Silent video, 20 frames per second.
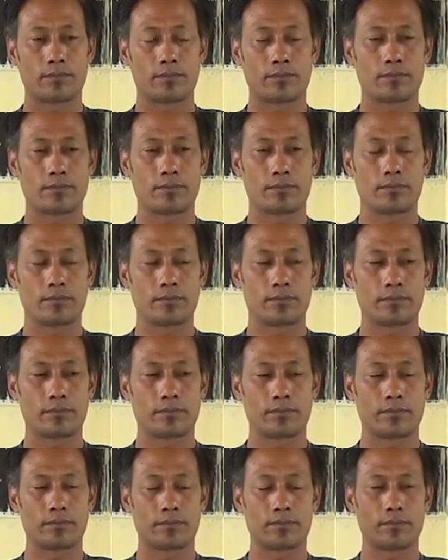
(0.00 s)

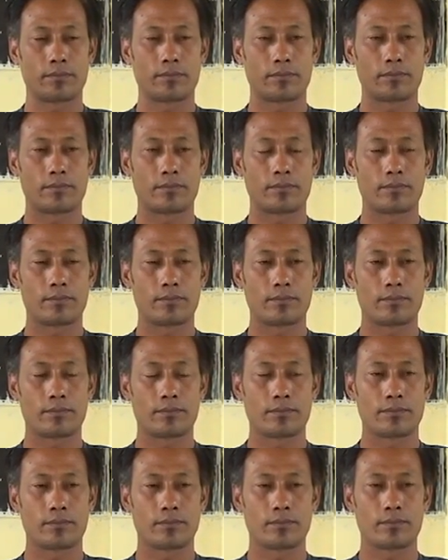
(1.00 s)

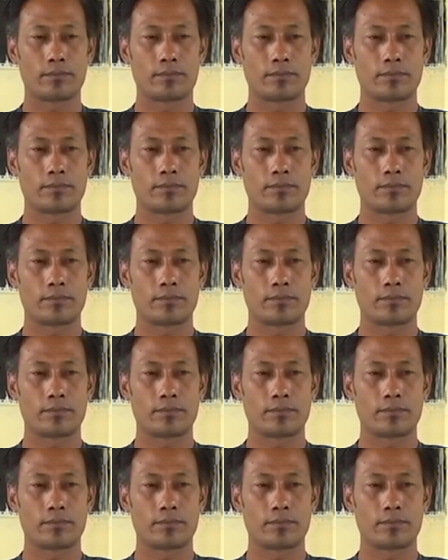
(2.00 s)
(not speaking)